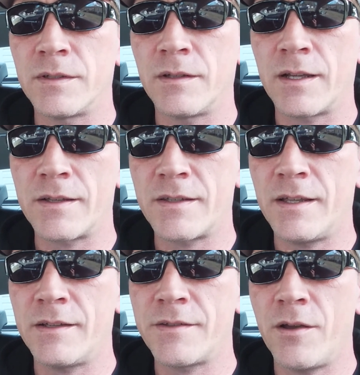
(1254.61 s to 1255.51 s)
Like I
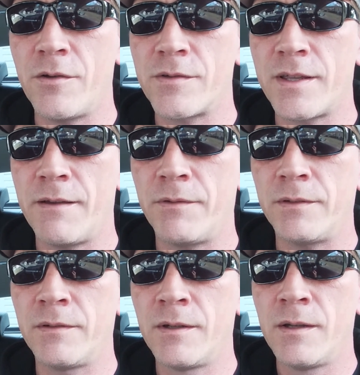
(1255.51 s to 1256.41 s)
said, it's a
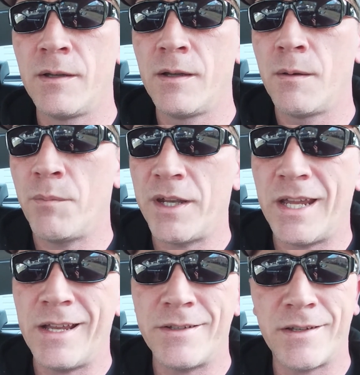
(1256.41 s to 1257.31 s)
07, but
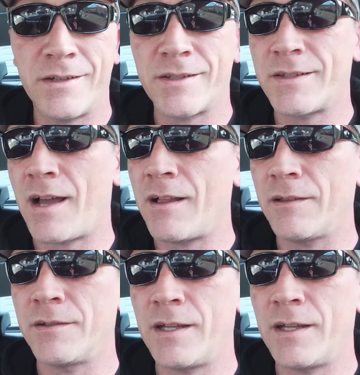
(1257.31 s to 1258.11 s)
the engine is solid.